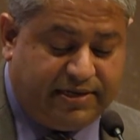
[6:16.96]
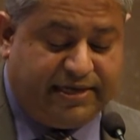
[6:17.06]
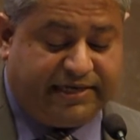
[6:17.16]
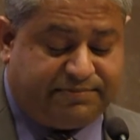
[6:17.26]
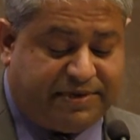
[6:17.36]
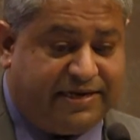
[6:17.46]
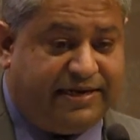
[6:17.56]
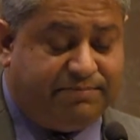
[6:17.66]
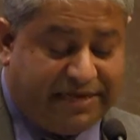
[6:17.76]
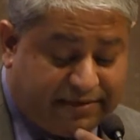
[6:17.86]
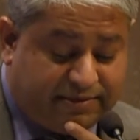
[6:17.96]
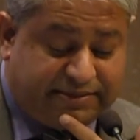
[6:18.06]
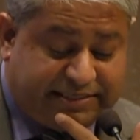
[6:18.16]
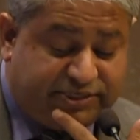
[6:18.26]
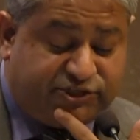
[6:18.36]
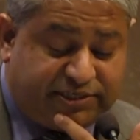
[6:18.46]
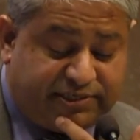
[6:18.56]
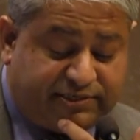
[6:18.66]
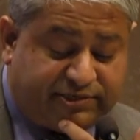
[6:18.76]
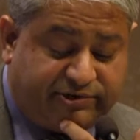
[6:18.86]
expanding medical
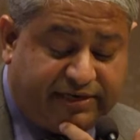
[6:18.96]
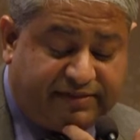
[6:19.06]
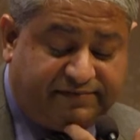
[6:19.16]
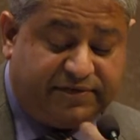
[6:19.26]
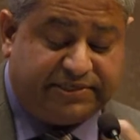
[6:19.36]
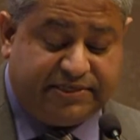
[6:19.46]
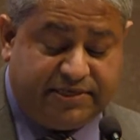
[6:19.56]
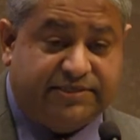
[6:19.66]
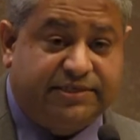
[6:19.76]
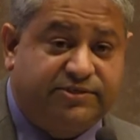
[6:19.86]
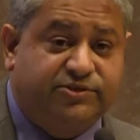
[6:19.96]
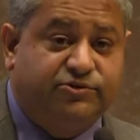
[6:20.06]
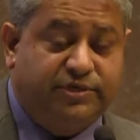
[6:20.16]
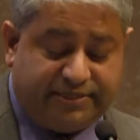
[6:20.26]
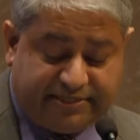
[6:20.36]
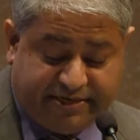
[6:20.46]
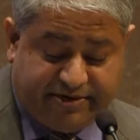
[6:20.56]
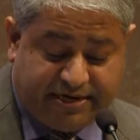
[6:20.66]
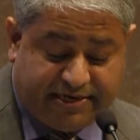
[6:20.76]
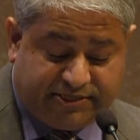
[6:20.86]
teaching to create the first nursing school at
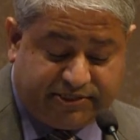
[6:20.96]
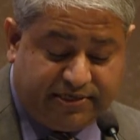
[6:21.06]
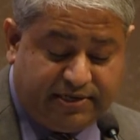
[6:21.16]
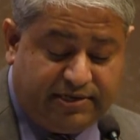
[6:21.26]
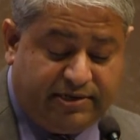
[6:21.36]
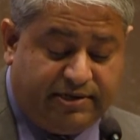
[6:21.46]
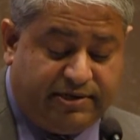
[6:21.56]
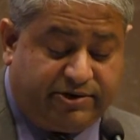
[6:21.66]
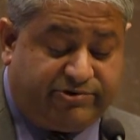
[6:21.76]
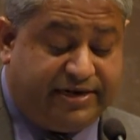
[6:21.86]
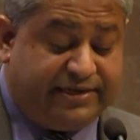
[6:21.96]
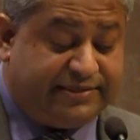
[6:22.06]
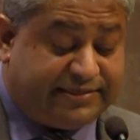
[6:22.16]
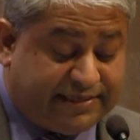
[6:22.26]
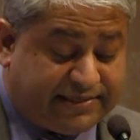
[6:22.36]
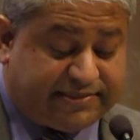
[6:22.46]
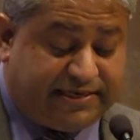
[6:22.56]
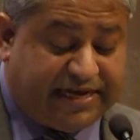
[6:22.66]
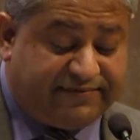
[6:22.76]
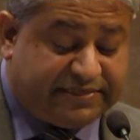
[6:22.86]
Siriraj, creating 6
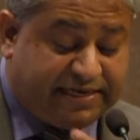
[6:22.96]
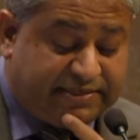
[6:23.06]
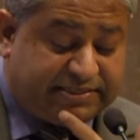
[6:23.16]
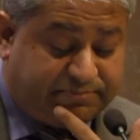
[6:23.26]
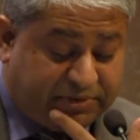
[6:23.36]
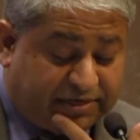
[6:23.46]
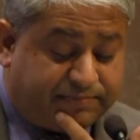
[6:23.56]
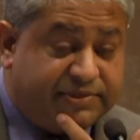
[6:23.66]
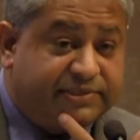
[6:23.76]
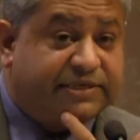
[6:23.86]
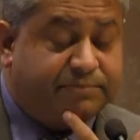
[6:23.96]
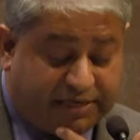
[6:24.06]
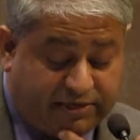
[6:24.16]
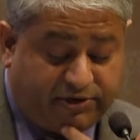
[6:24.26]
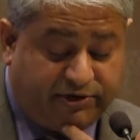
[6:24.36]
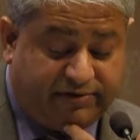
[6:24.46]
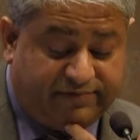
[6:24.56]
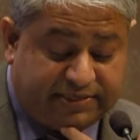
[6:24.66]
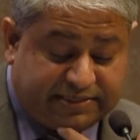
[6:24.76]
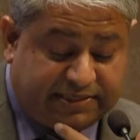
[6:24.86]
life science departments at Mahidol
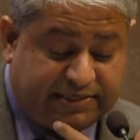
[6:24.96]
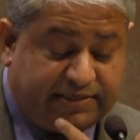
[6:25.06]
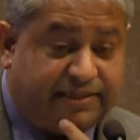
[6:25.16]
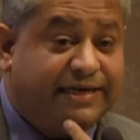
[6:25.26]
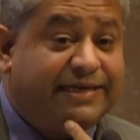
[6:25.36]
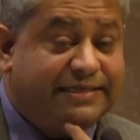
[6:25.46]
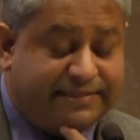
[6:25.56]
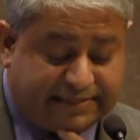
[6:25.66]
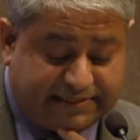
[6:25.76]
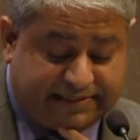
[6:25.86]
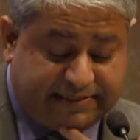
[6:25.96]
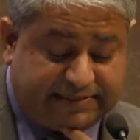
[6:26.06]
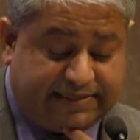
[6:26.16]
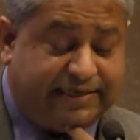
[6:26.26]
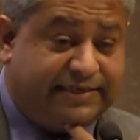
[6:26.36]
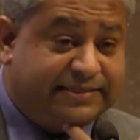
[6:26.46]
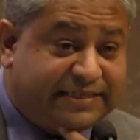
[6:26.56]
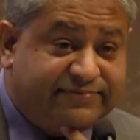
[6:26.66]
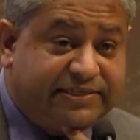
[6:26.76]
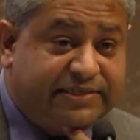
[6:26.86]
University in the 1960s and
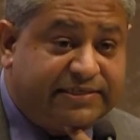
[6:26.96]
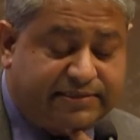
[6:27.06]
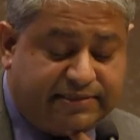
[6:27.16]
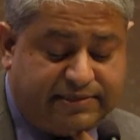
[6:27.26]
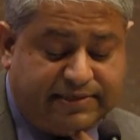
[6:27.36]
1970s,